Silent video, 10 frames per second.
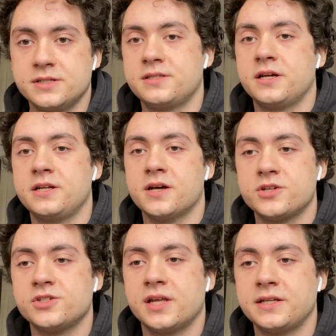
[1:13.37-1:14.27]
the study
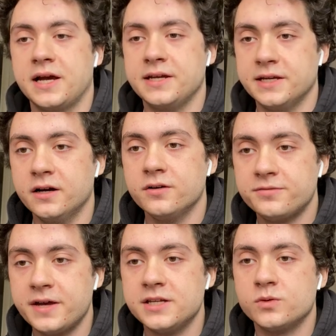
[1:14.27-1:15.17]
touches on the idea of
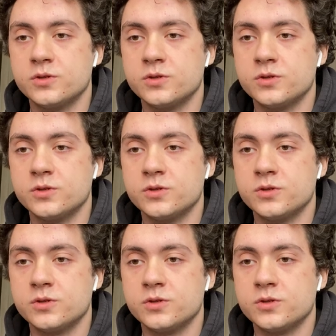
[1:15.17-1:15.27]
face,